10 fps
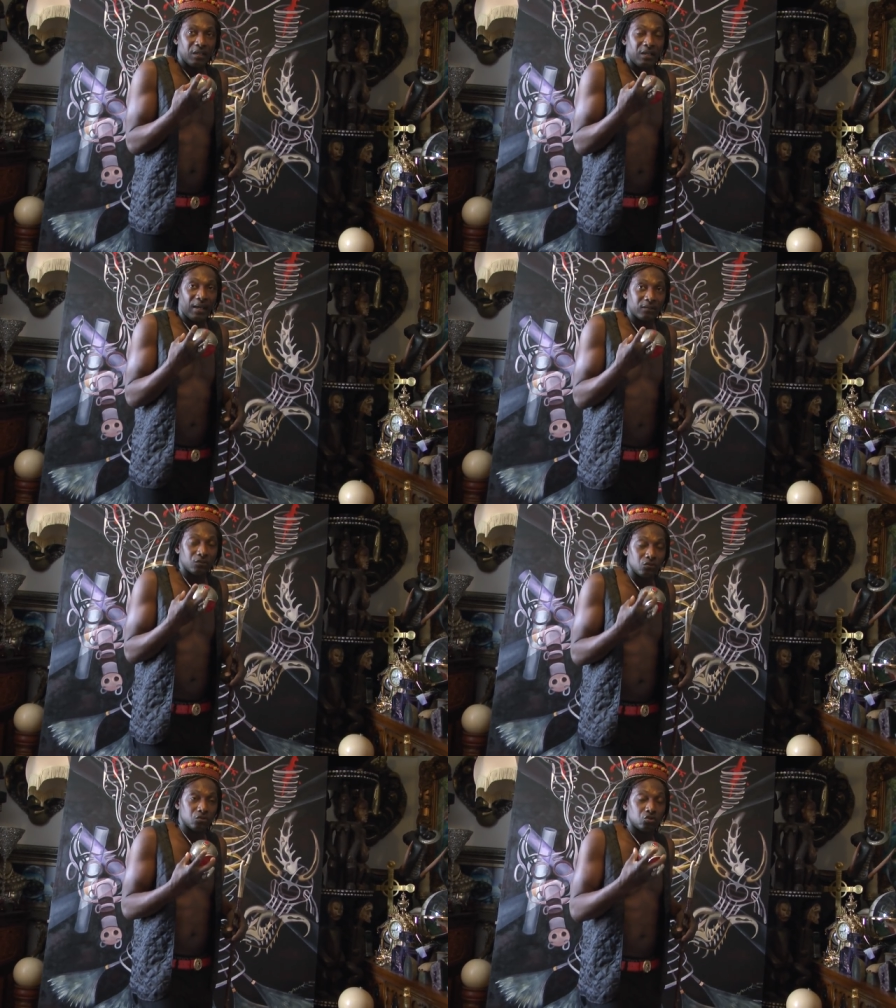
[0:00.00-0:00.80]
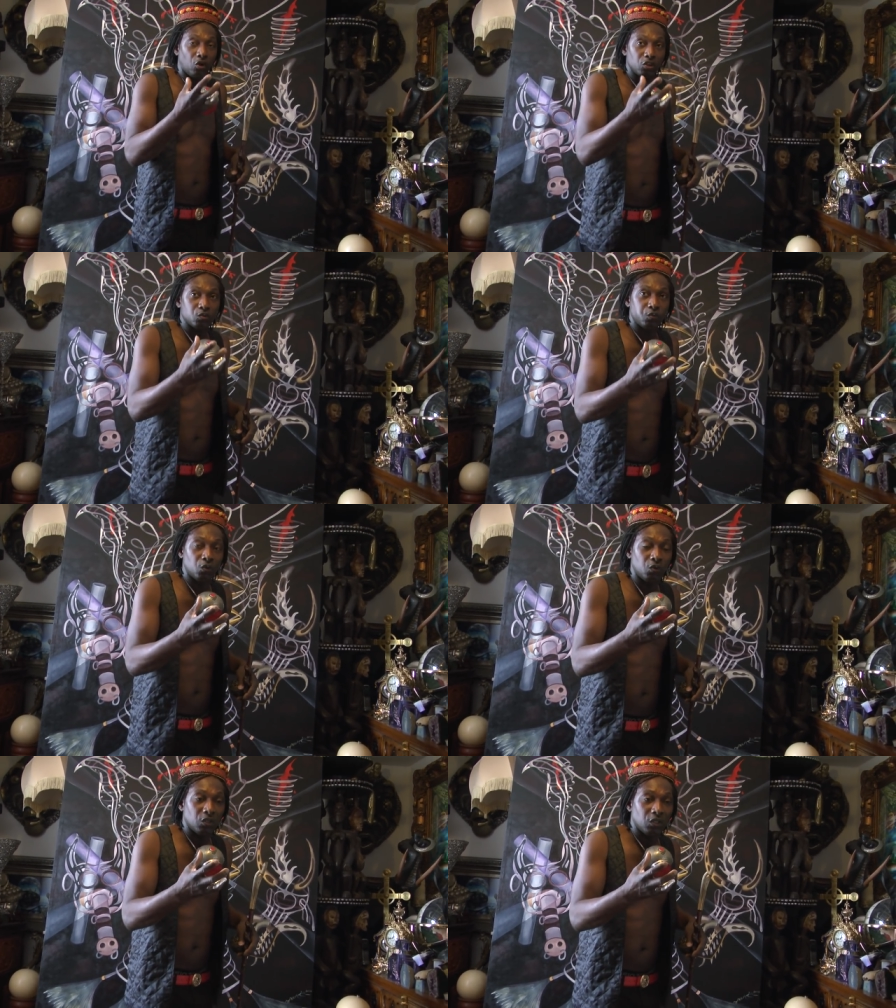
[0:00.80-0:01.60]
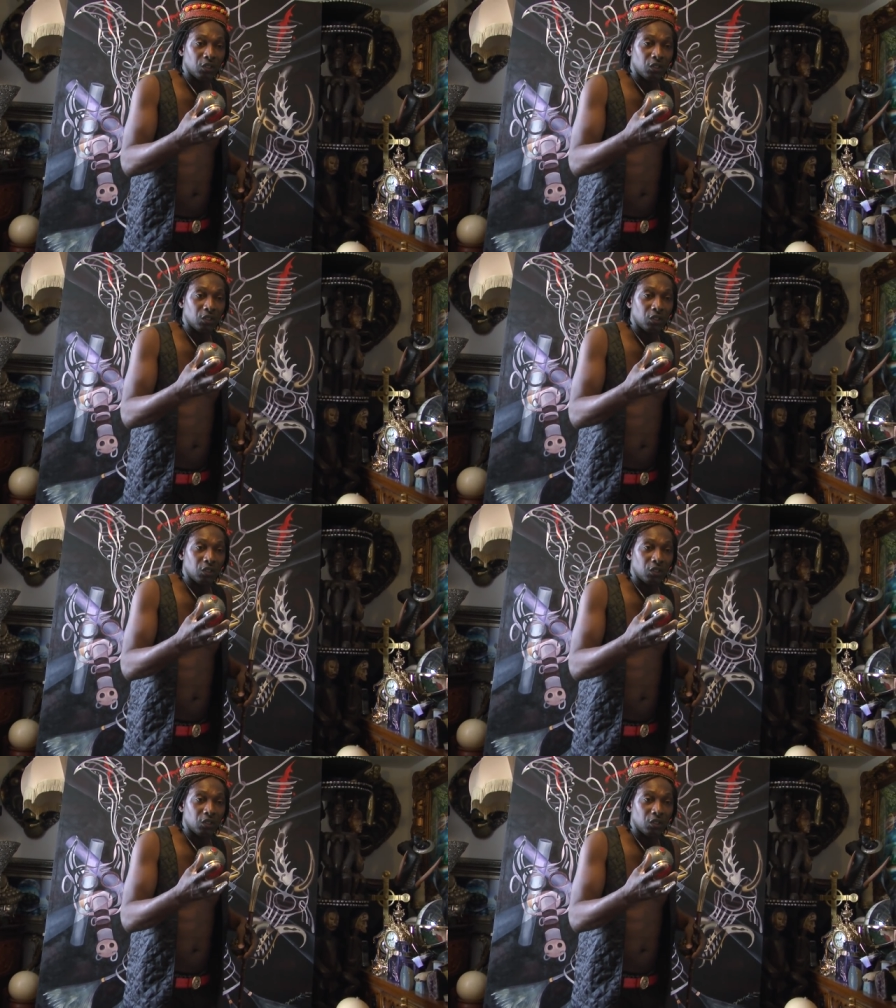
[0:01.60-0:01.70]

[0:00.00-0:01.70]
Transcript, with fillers: like those who